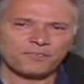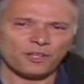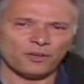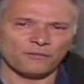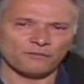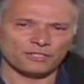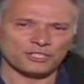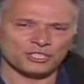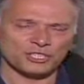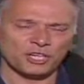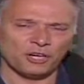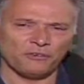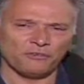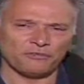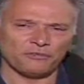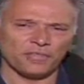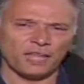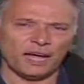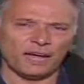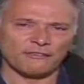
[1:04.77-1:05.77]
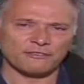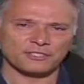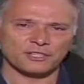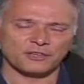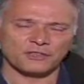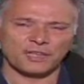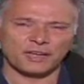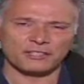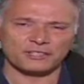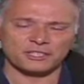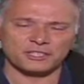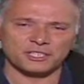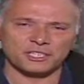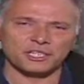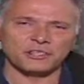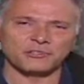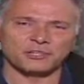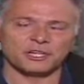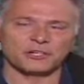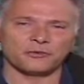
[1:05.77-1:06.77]
of a shelf life, so they
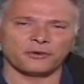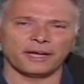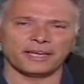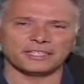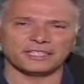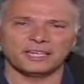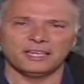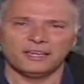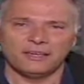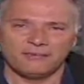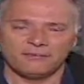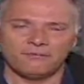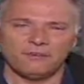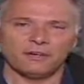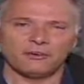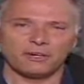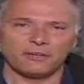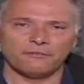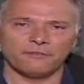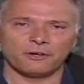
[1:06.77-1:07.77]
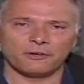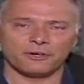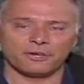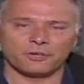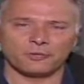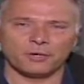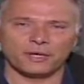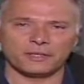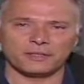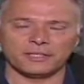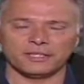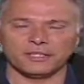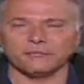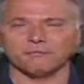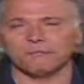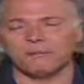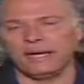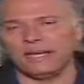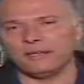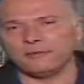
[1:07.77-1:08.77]
deteriorate very, very quickly.
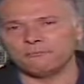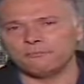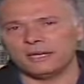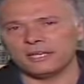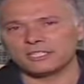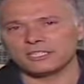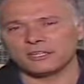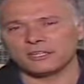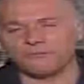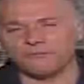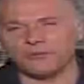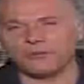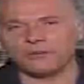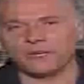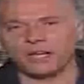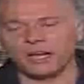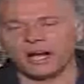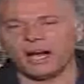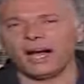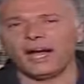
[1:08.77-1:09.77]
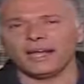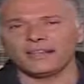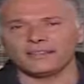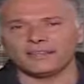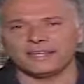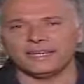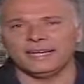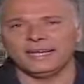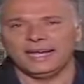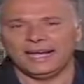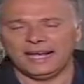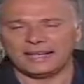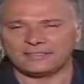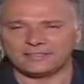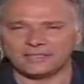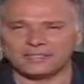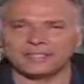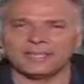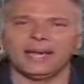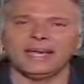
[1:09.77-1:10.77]
It may measure very highly
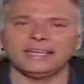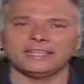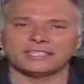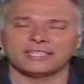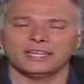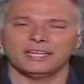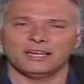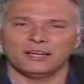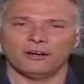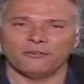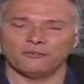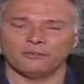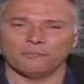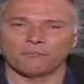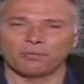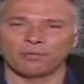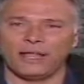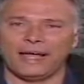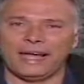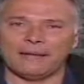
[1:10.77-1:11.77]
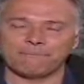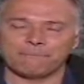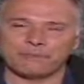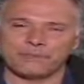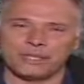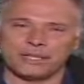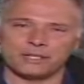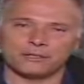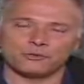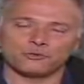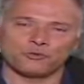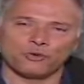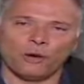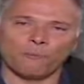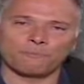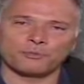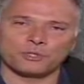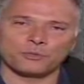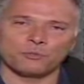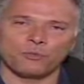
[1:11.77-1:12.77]
at the gate of the plant, but then it
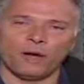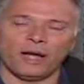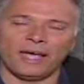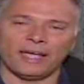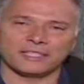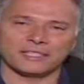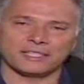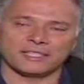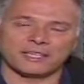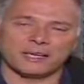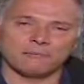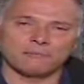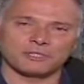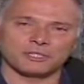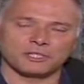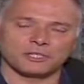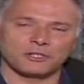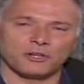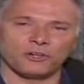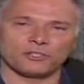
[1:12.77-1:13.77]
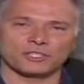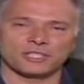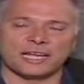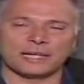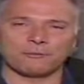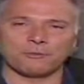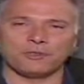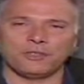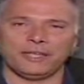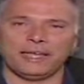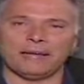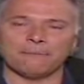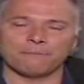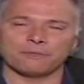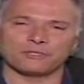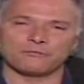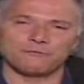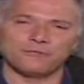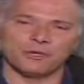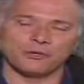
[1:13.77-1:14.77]
drops away as it comes into contact with the
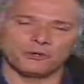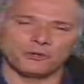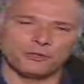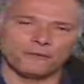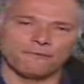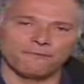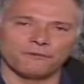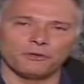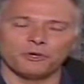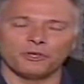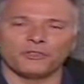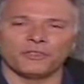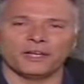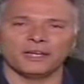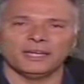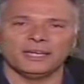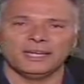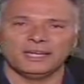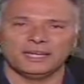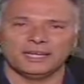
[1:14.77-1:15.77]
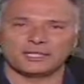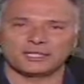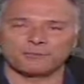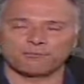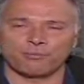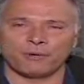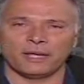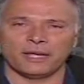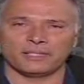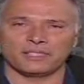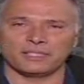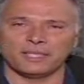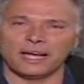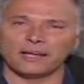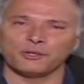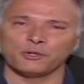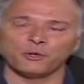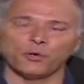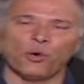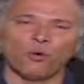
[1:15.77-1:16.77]
atmosphere and the further it spreads.
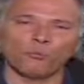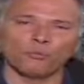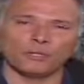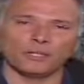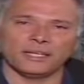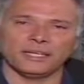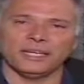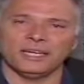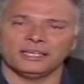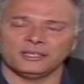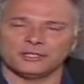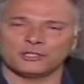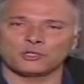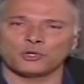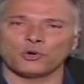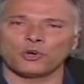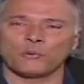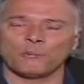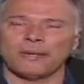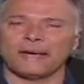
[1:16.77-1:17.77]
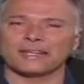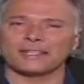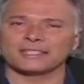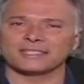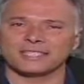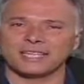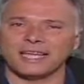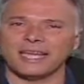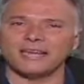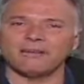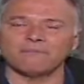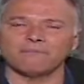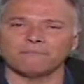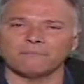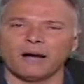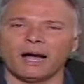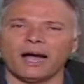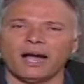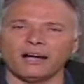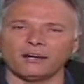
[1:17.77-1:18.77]
Now, normally, you talk about a
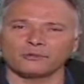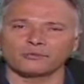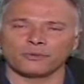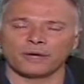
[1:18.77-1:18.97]
10-mile